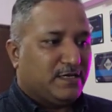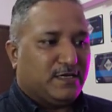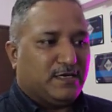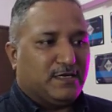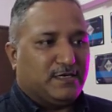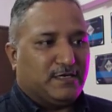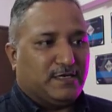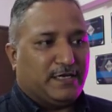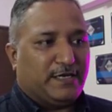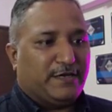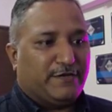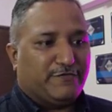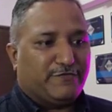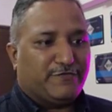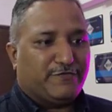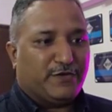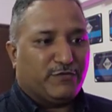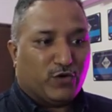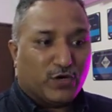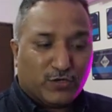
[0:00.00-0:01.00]
If we
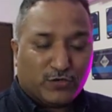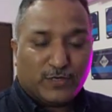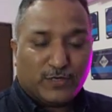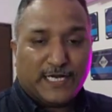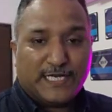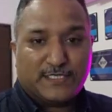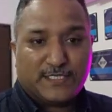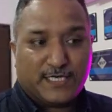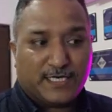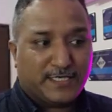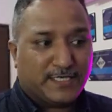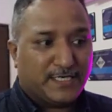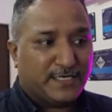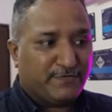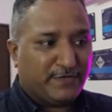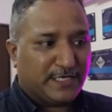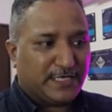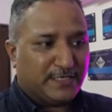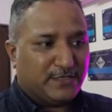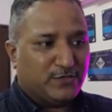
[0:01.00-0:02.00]
want to get started, we can
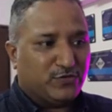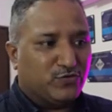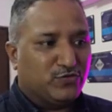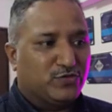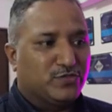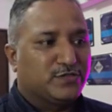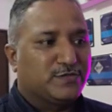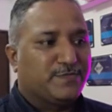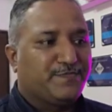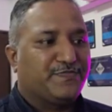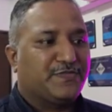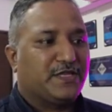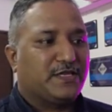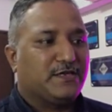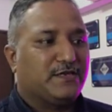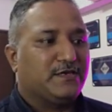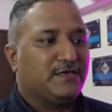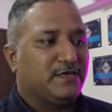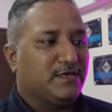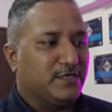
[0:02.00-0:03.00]
use
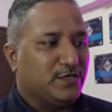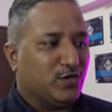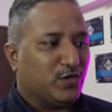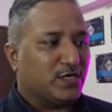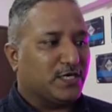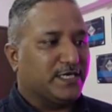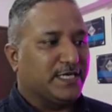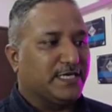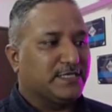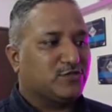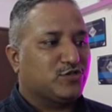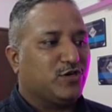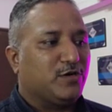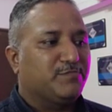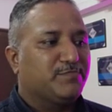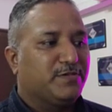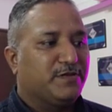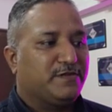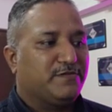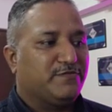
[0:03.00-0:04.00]
Docker Desktop,
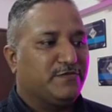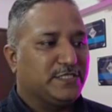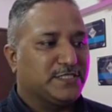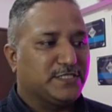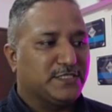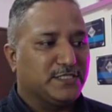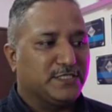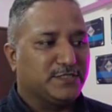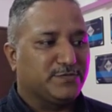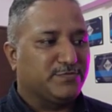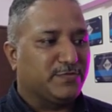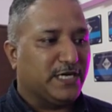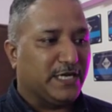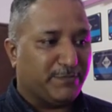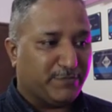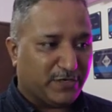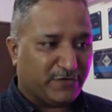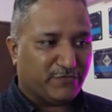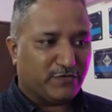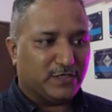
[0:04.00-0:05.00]
which is my
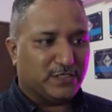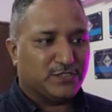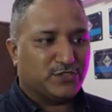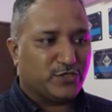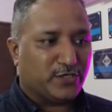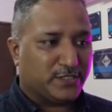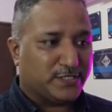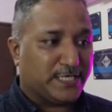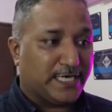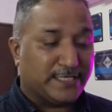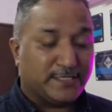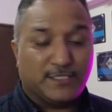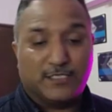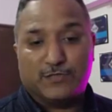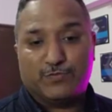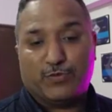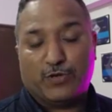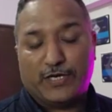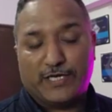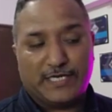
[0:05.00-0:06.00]
preferred choice at this
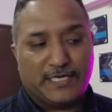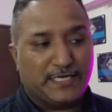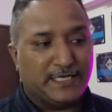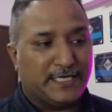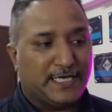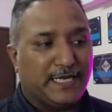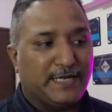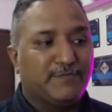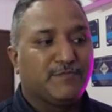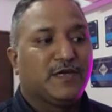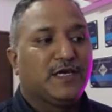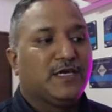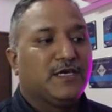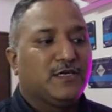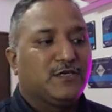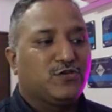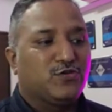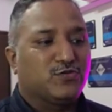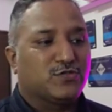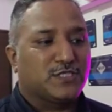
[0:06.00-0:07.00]
point in time to
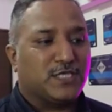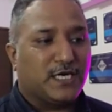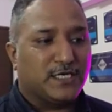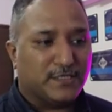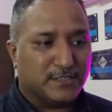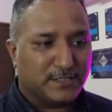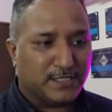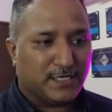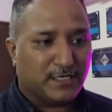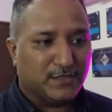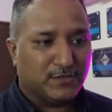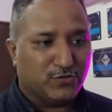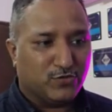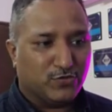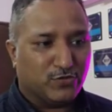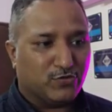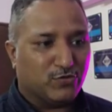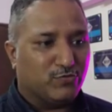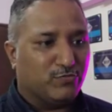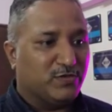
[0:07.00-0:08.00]
start a single node
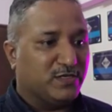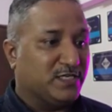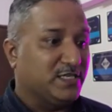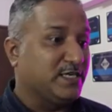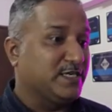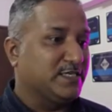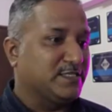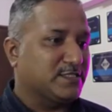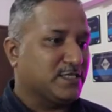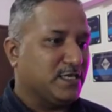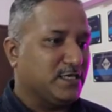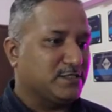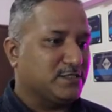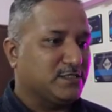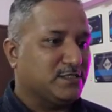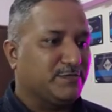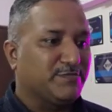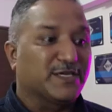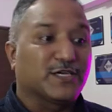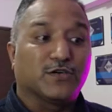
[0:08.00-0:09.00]
Kubernetes cluster
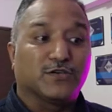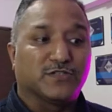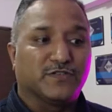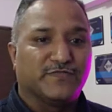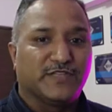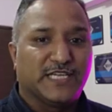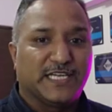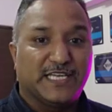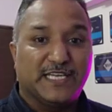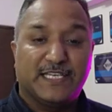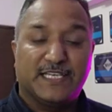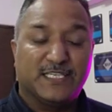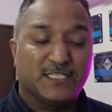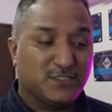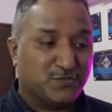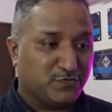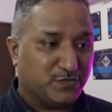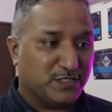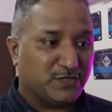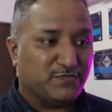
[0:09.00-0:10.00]
because of the ease
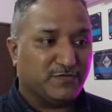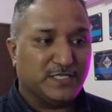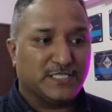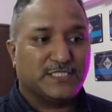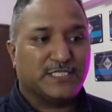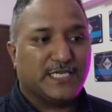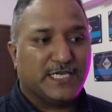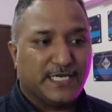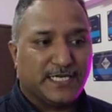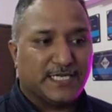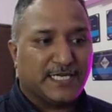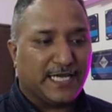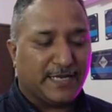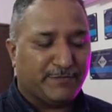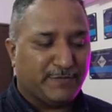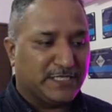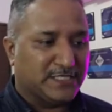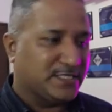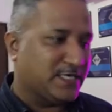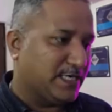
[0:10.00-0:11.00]
with which it can be
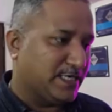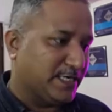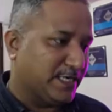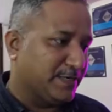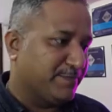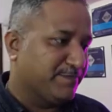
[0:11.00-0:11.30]
started.